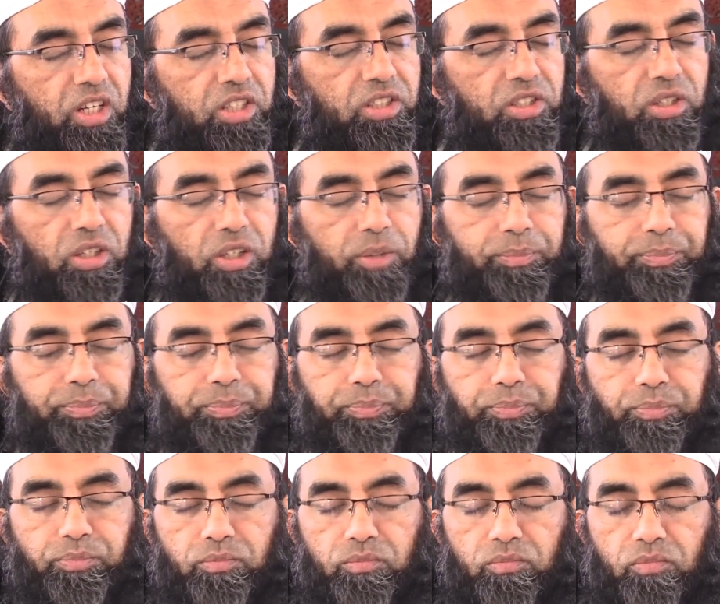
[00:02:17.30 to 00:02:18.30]
So
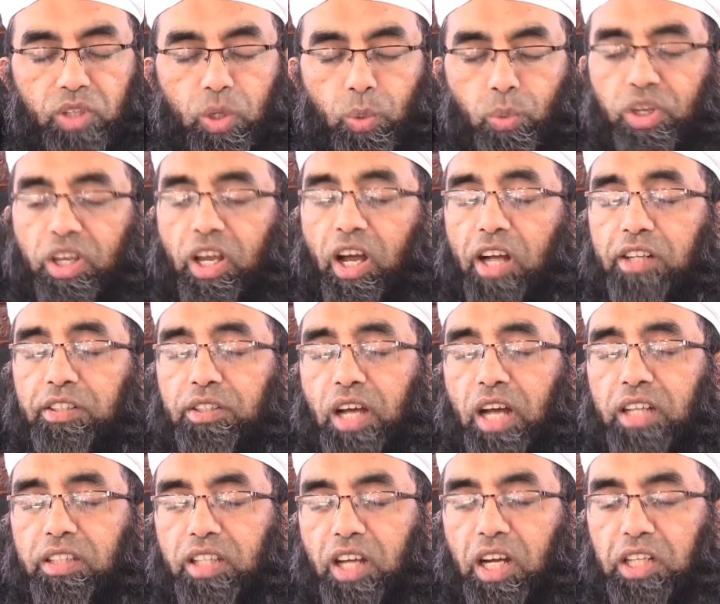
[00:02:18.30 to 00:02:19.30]
we can't
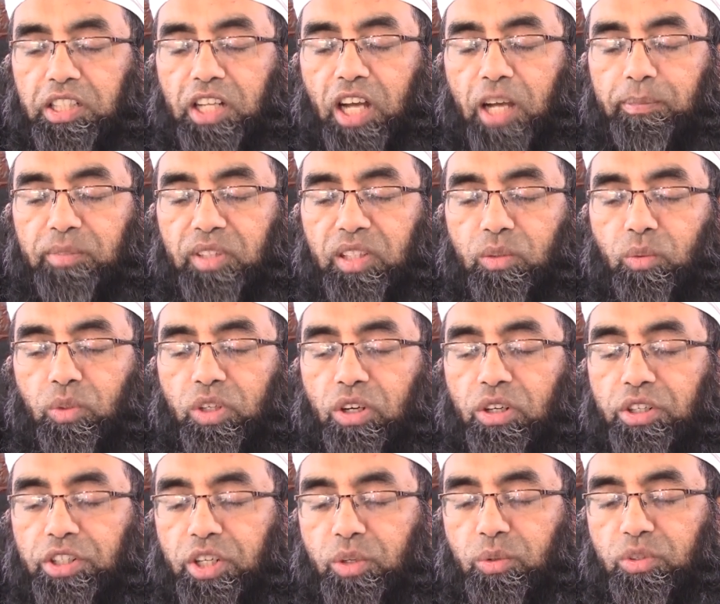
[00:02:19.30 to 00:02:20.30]
at that time think we
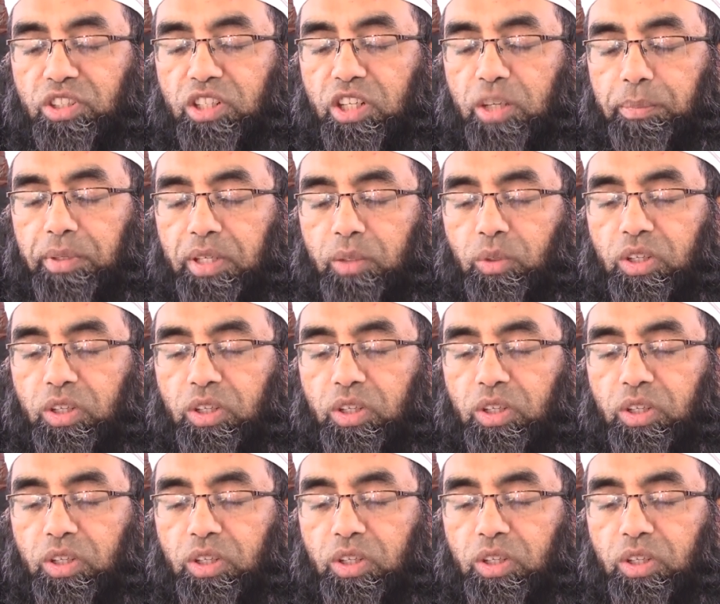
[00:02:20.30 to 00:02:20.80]
continue sleeping,